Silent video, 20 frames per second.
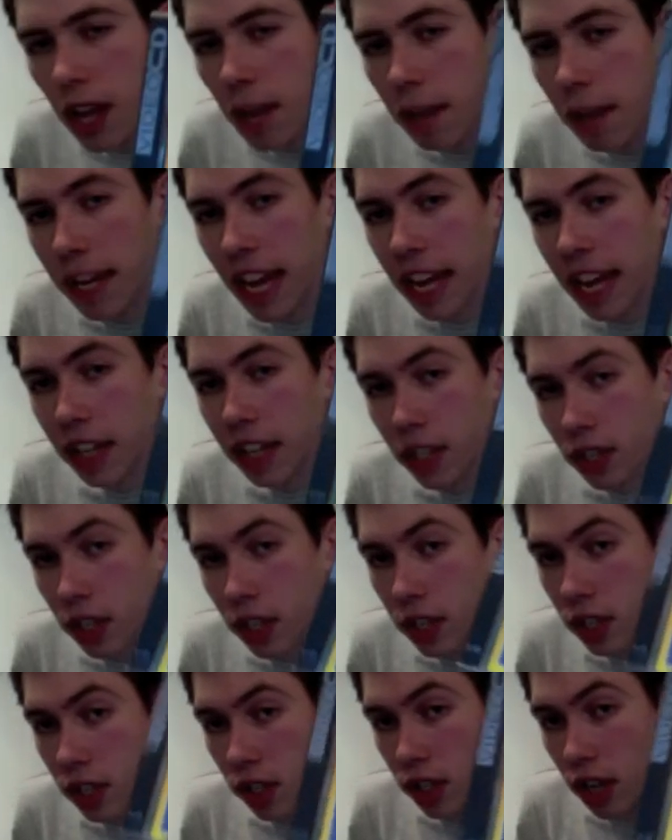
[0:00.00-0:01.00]
But yeah, sit,
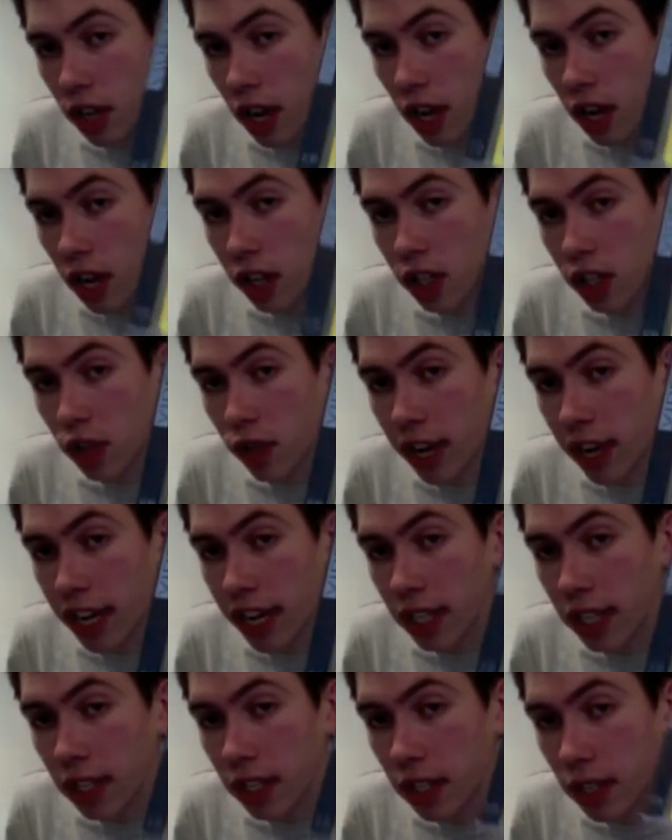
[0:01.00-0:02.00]
sit there, uh, learn to
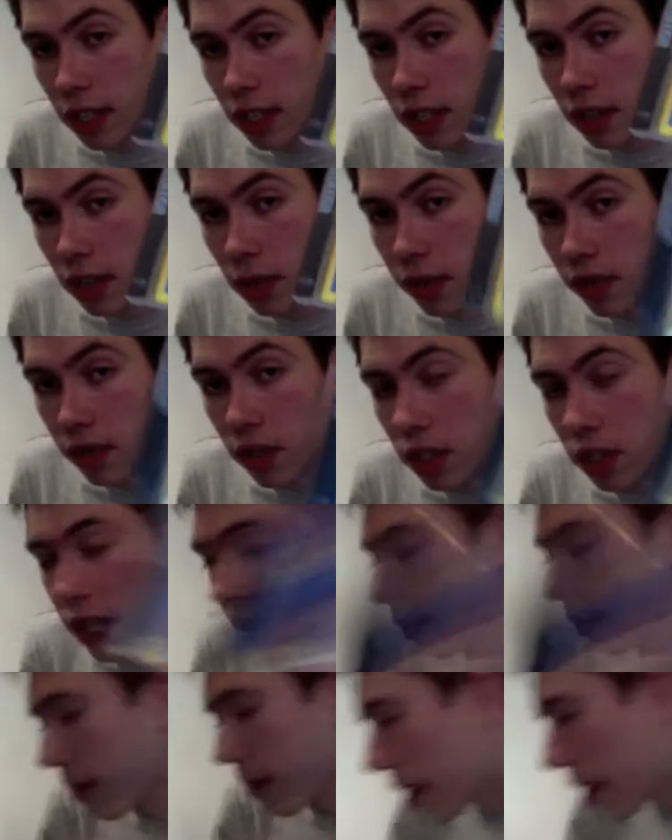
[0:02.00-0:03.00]
read with Sooty.
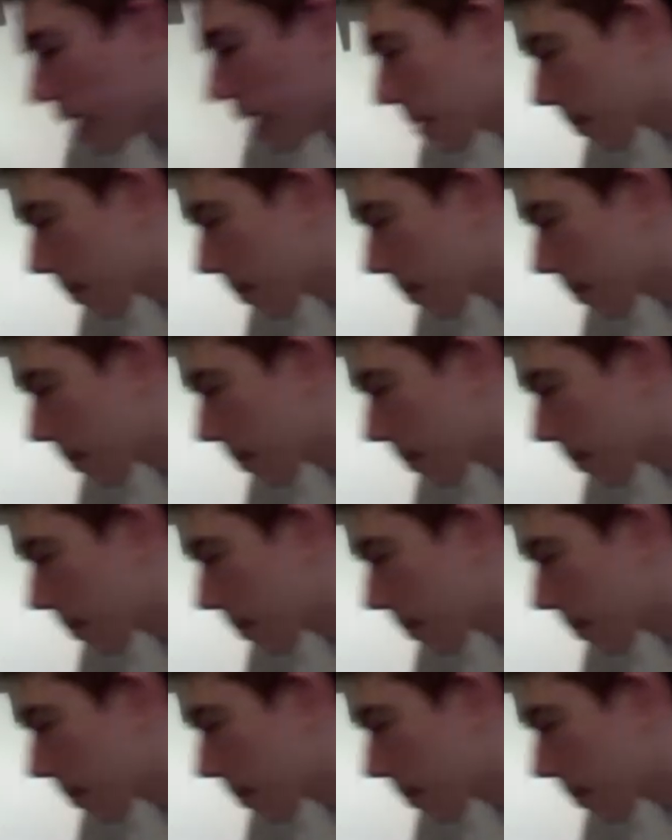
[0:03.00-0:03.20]
Okay?